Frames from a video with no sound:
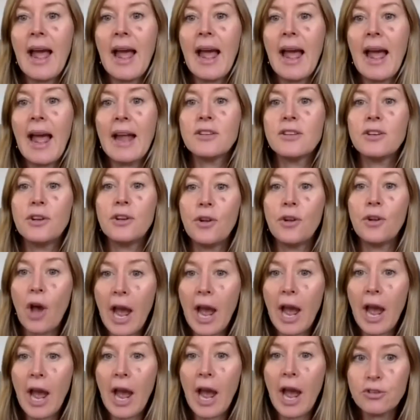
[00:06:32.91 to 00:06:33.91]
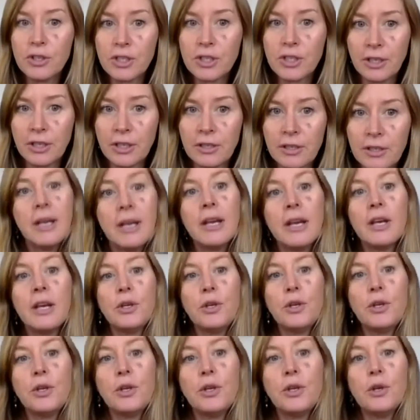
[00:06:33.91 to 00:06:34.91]
and nitrogen
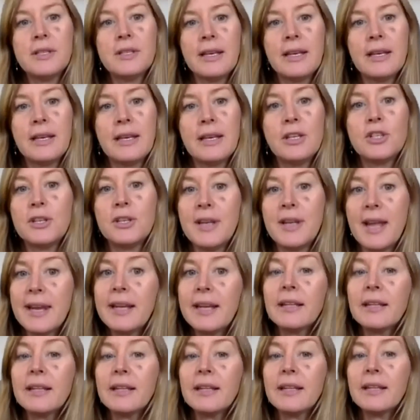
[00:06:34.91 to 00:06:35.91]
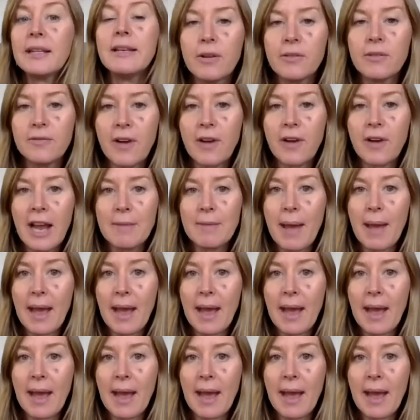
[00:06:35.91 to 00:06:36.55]
using genetically modified